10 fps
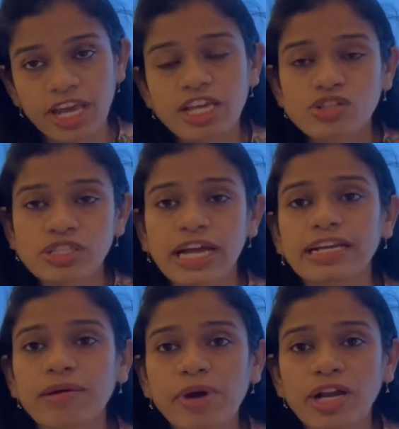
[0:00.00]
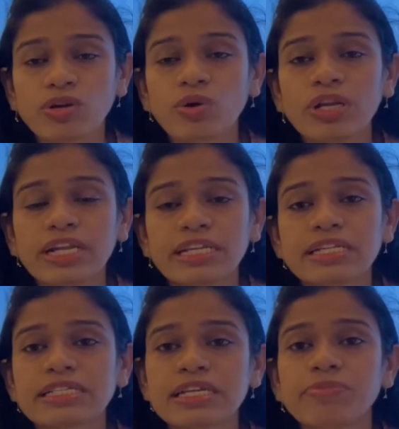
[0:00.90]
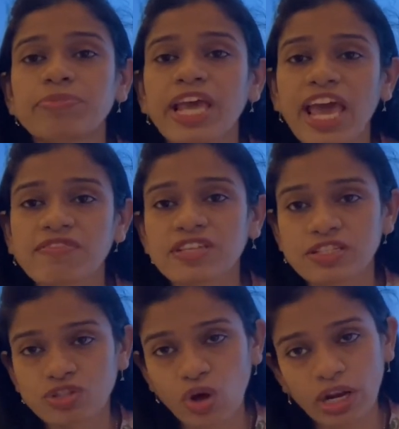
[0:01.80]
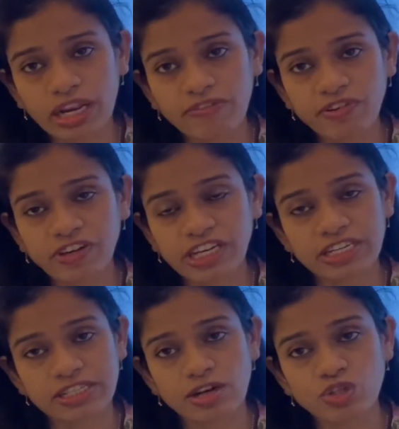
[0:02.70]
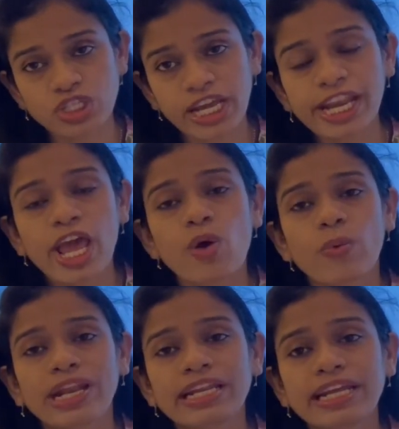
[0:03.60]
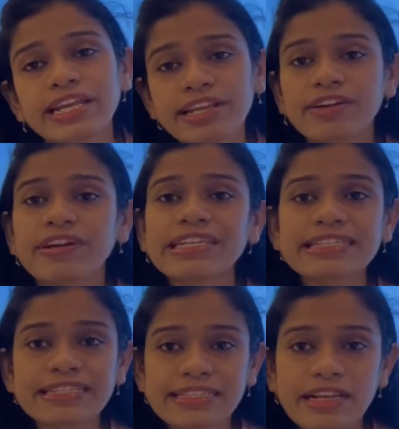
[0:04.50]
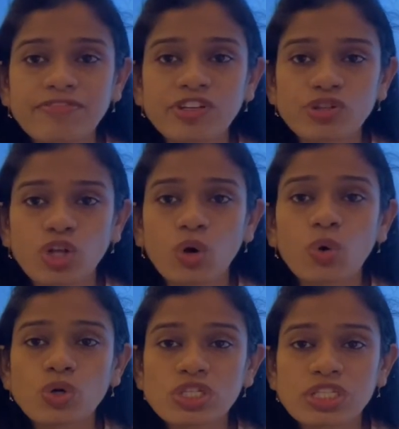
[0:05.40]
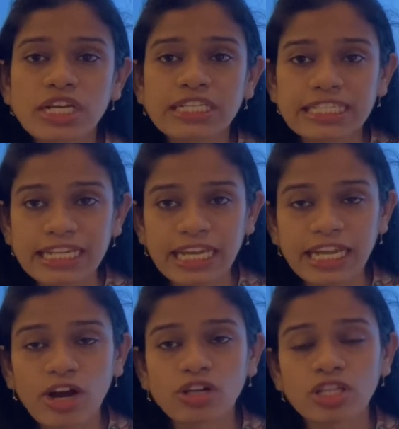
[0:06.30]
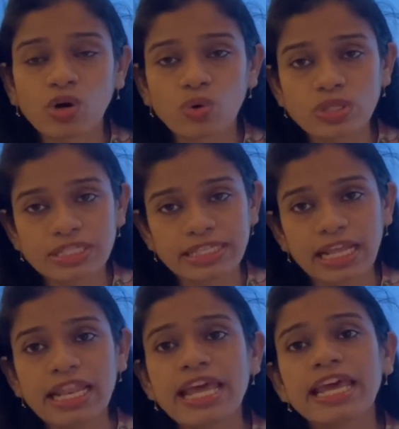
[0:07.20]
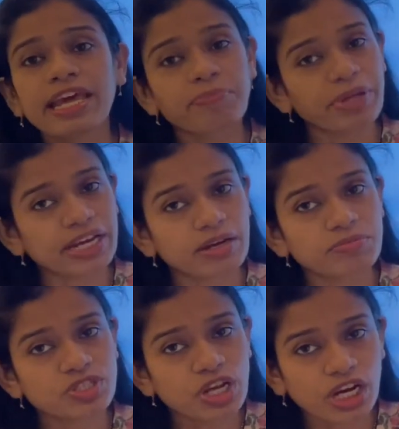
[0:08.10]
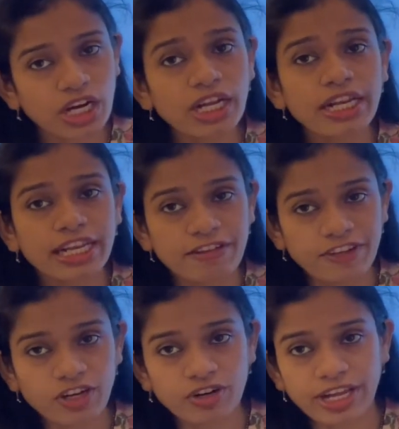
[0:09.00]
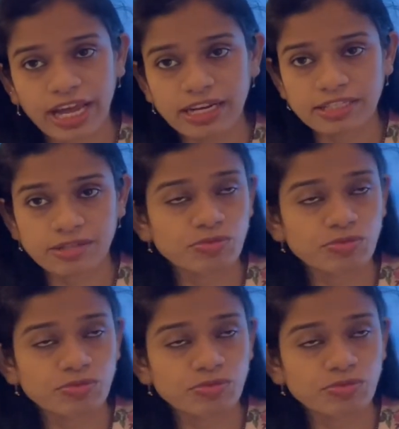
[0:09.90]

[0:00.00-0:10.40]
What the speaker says: So that time I told it is behaves as non-living when it is outside. When it integrates itself into the host DNA or the host cell, it becomes a living organism.